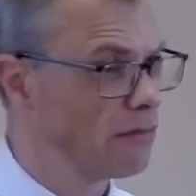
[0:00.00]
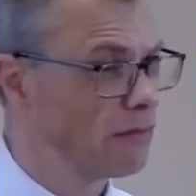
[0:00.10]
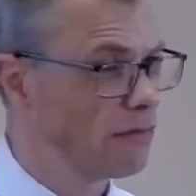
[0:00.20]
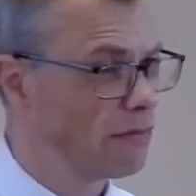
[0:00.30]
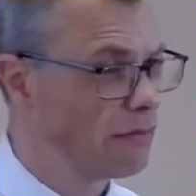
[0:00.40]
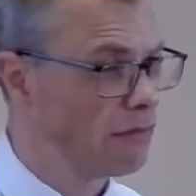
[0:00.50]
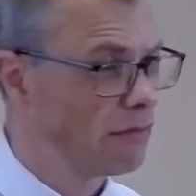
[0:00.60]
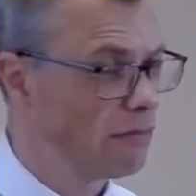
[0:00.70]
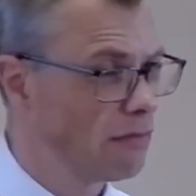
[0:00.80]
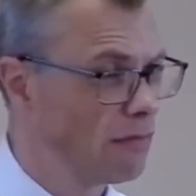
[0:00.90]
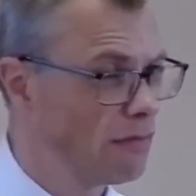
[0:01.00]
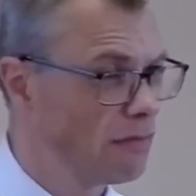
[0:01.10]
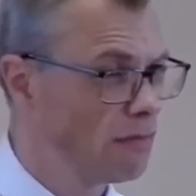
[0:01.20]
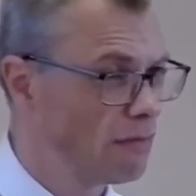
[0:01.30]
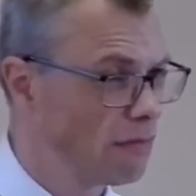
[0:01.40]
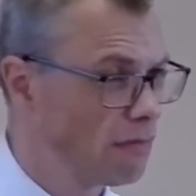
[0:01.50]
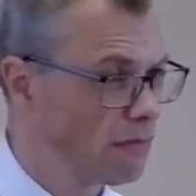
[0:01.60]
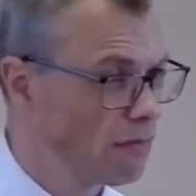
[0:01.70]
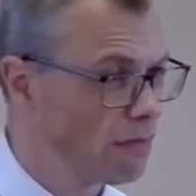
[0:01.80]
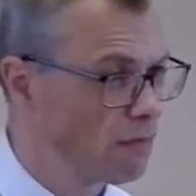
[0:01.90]

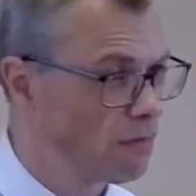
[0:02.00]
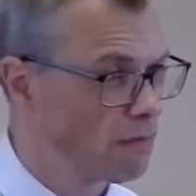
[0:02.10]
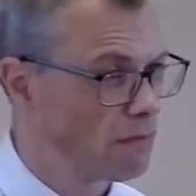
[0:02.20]
[no speech]